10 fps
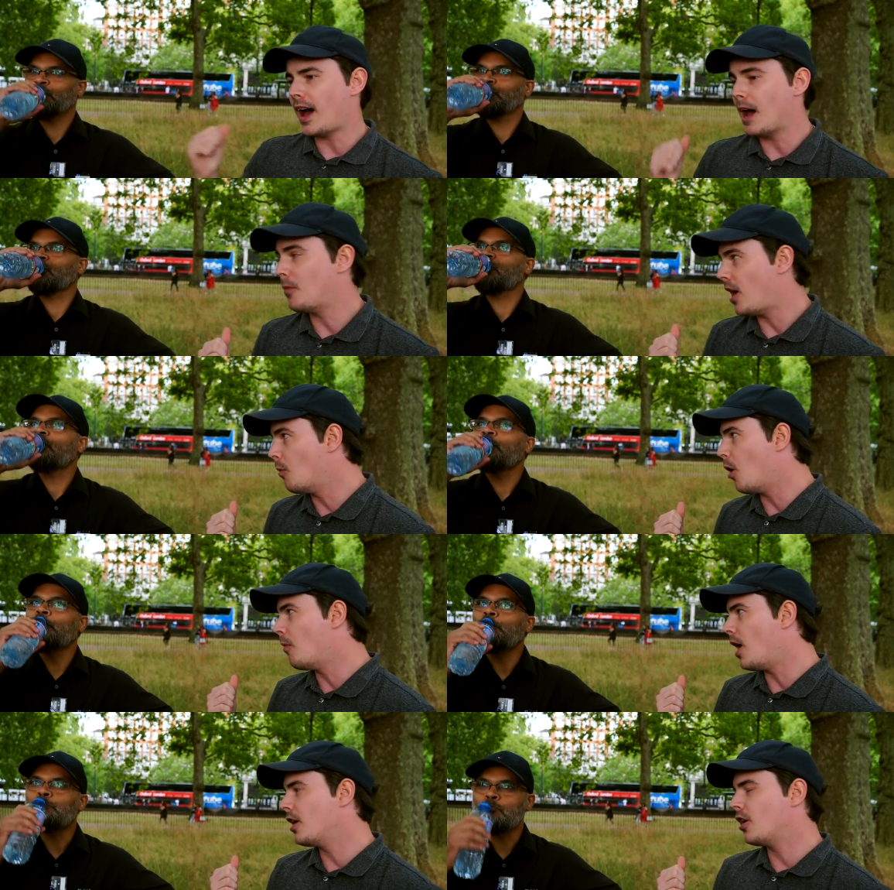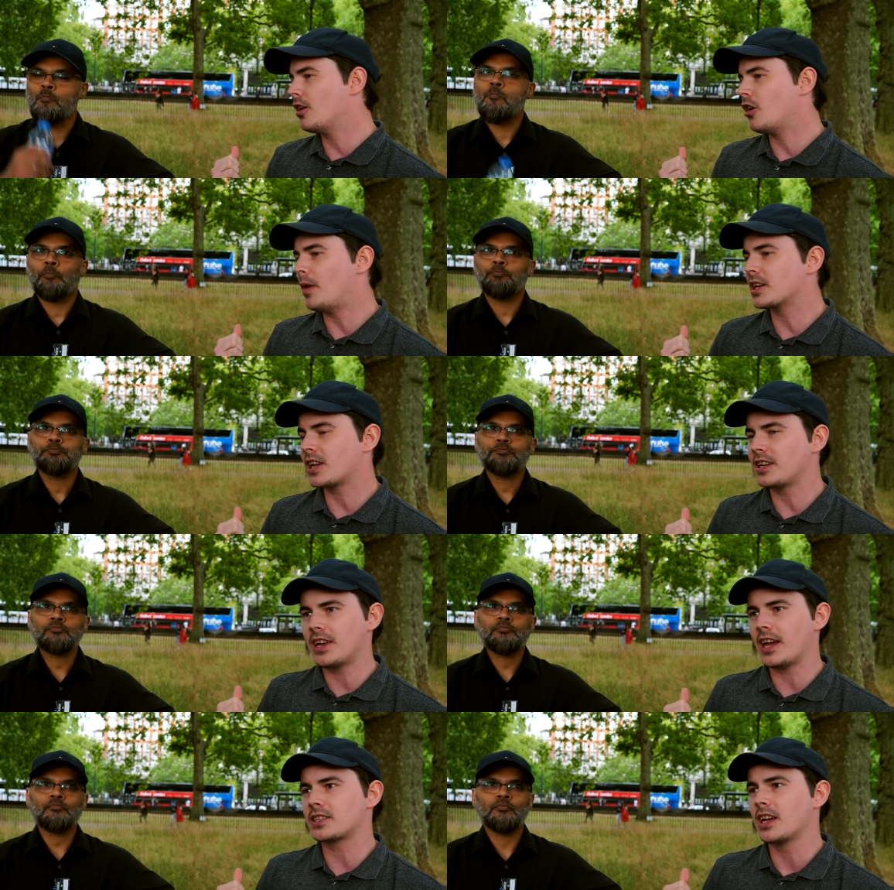Speaker 1: my, on my uh, on my study
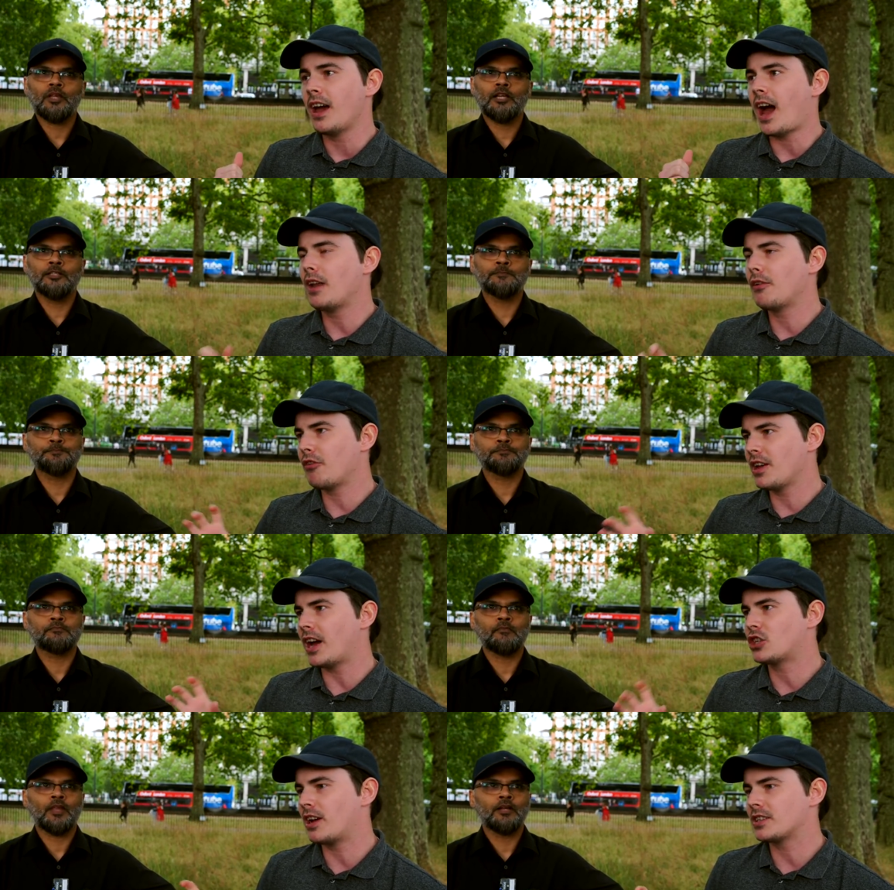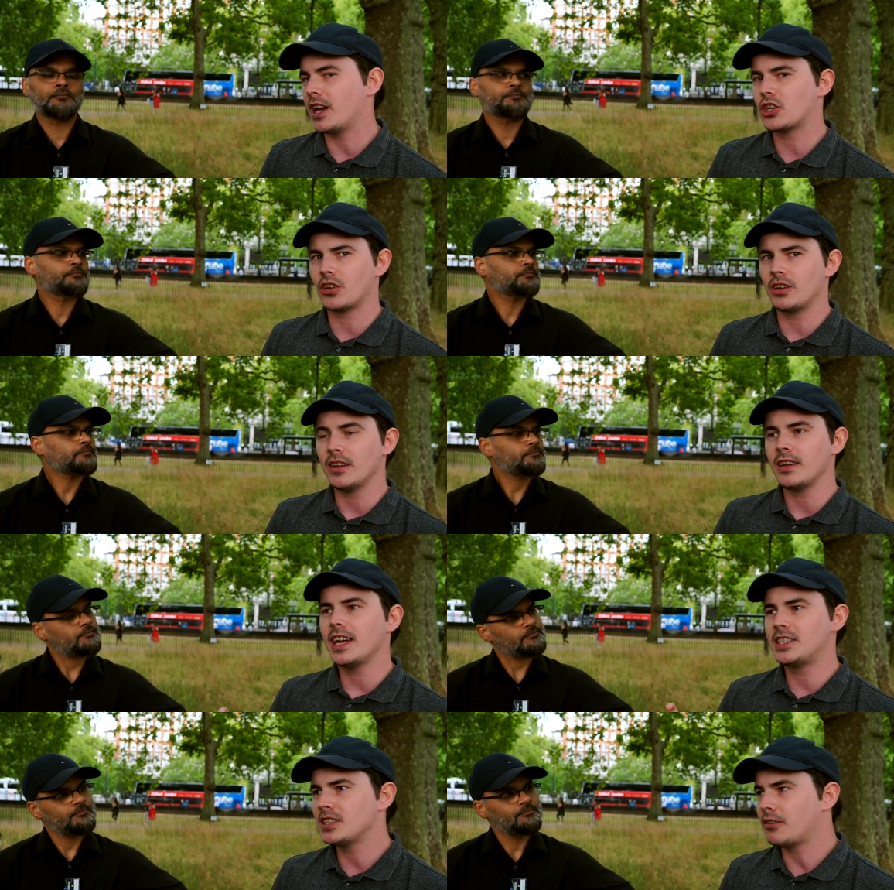desk. And if you read that translation,
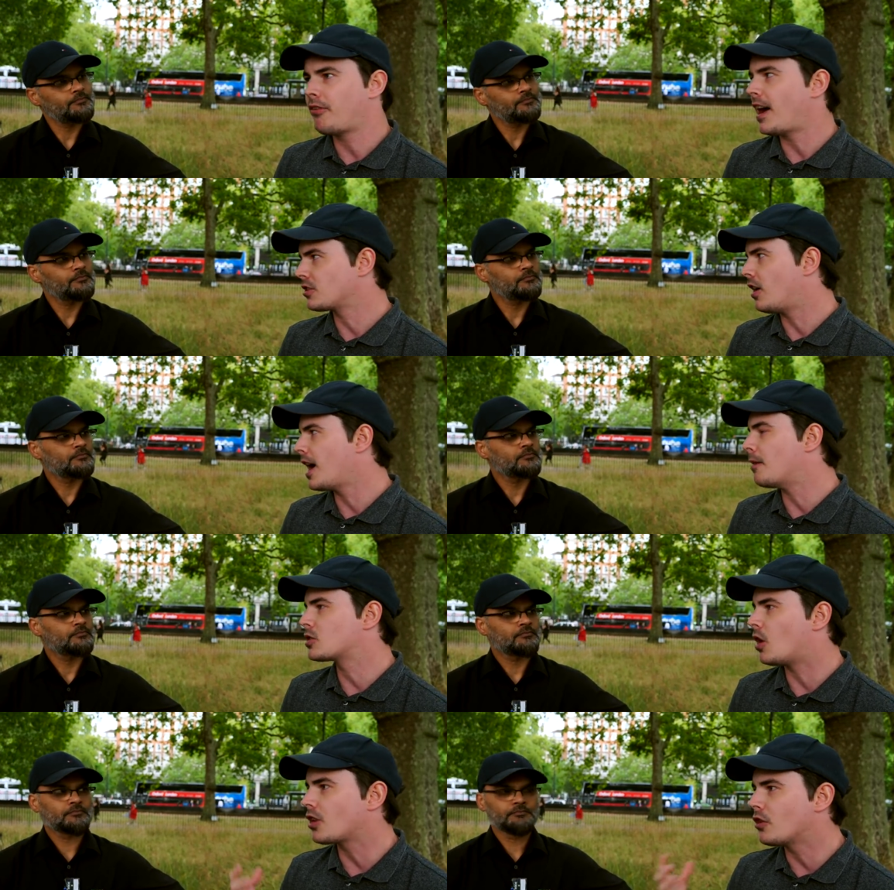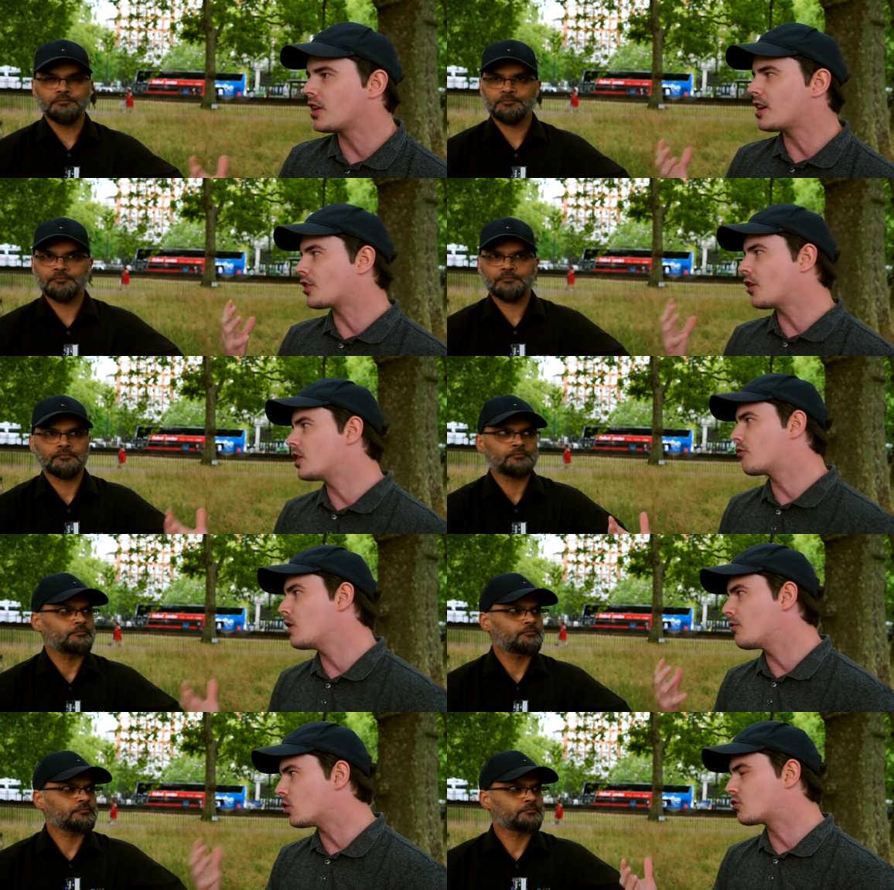it is in fact I am. So I don't I don't agree
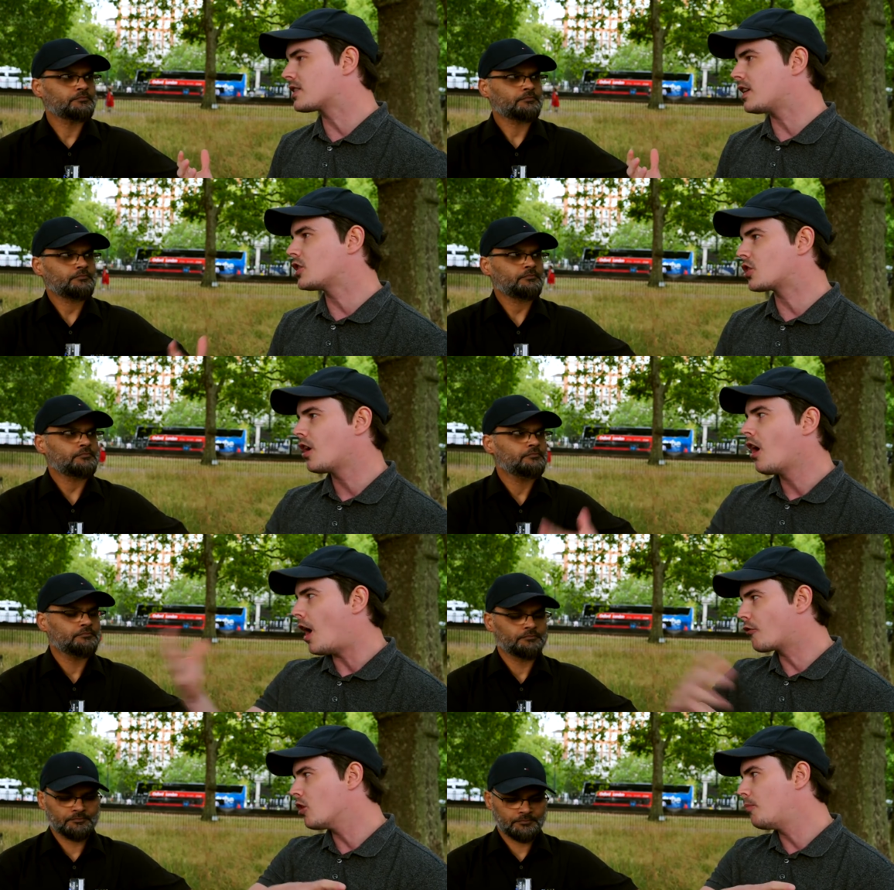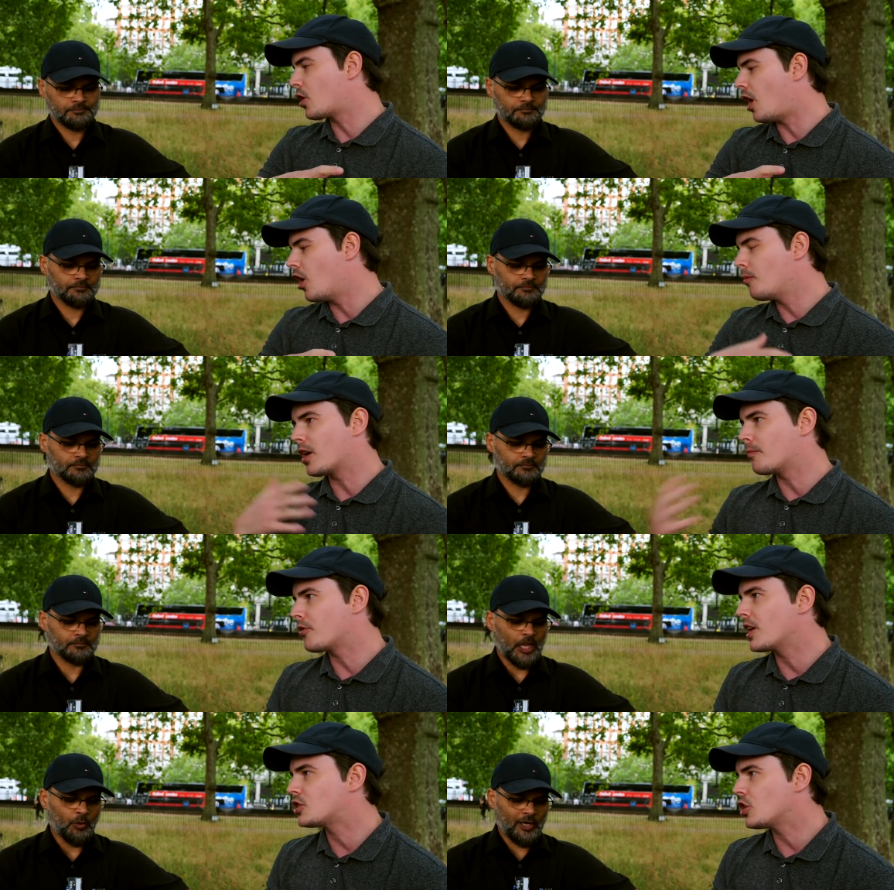with your translation. I've got the book at home. I can
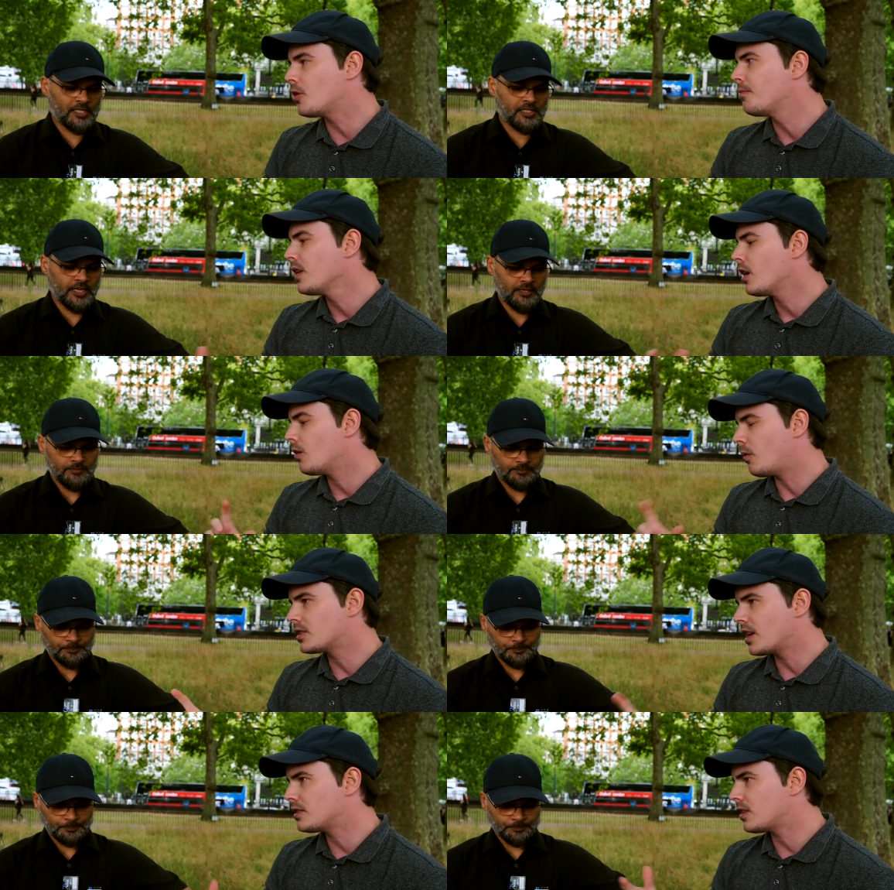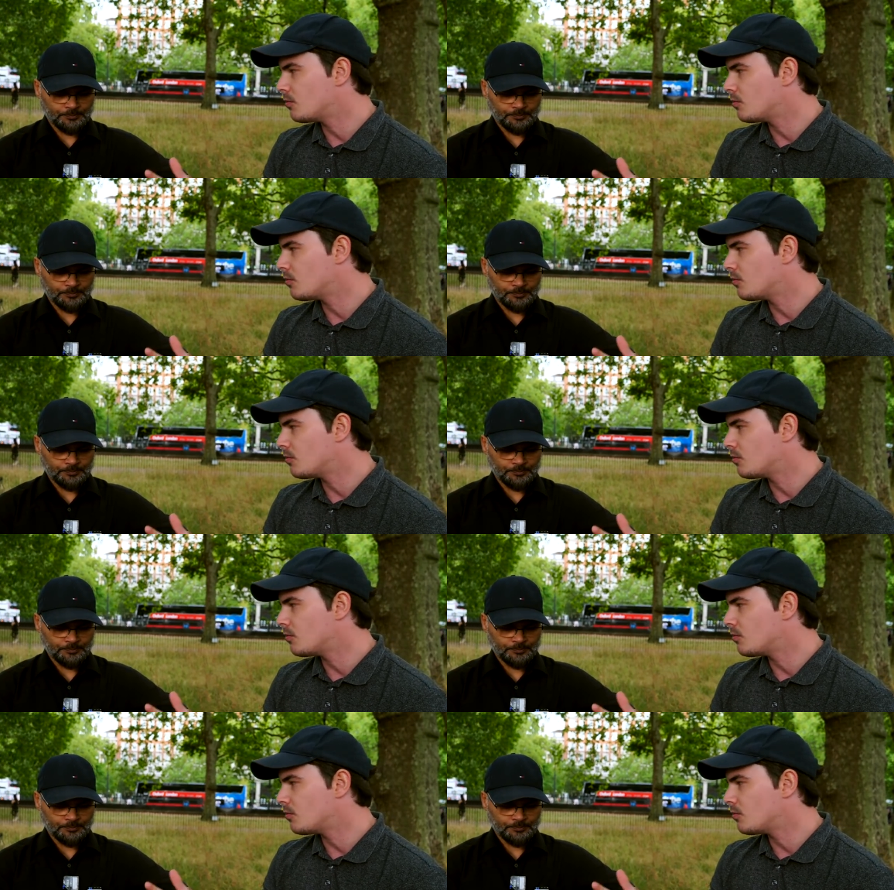bring it what to you. What does it say? One second.